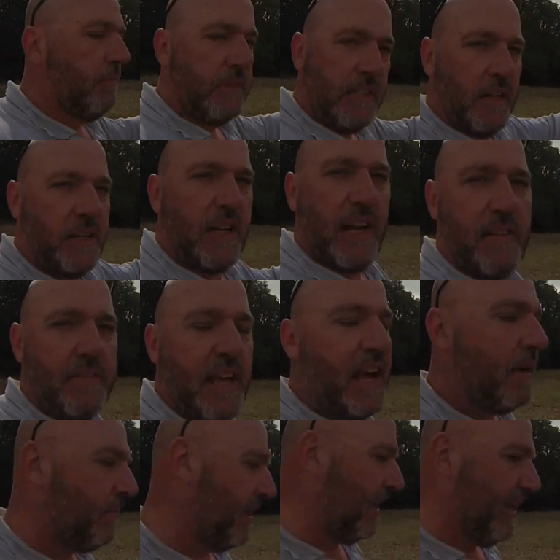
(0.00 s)
you know, they'll have that
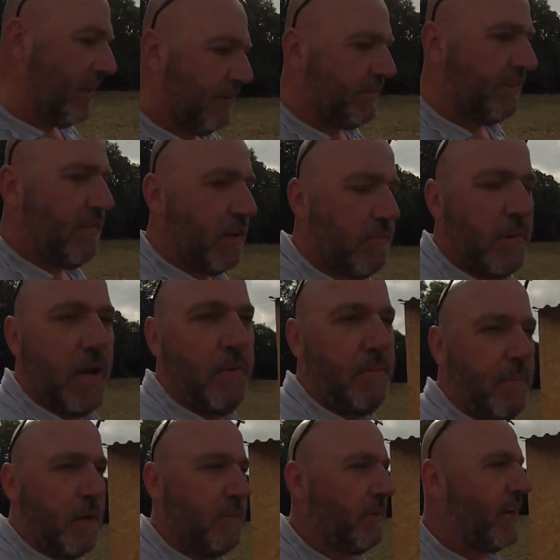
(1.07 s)
up there. They'll have their own
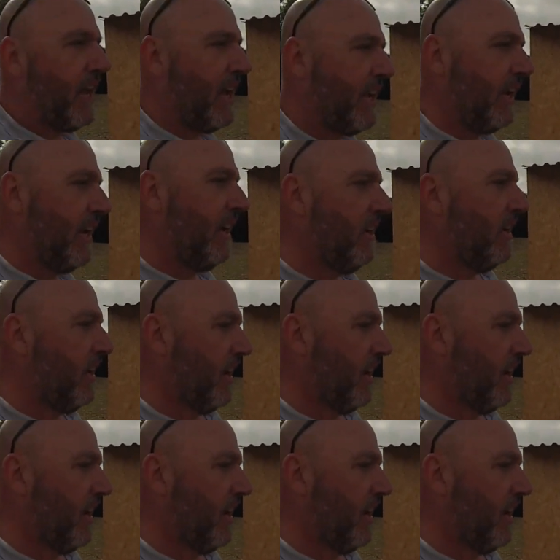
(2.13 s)
moment out here,